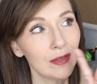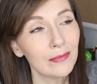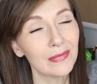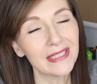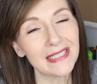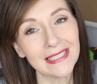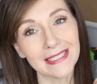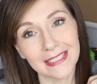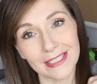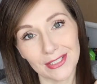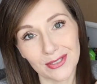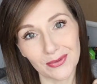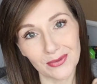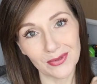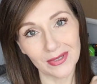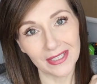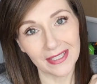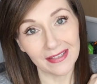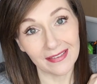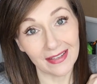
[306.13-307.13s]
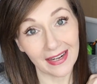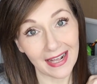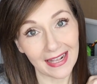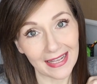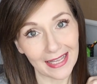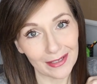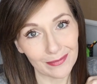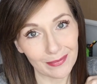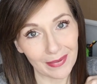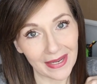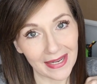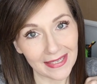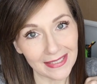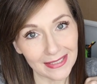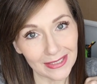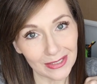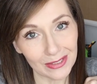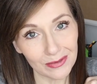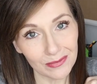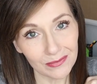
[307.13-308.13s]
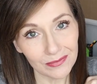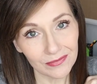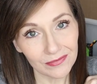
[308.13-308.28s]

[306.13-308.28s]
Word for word: But this is the one that I like best.